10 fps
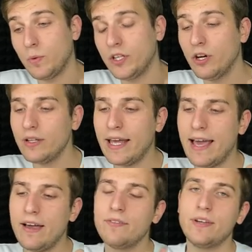we don't
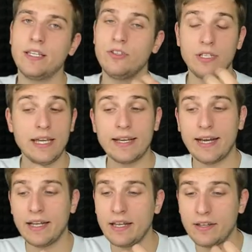have a unique
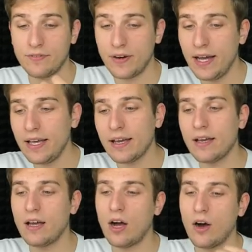identifier
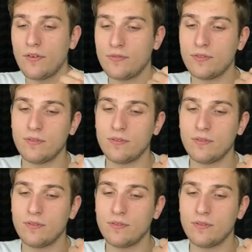of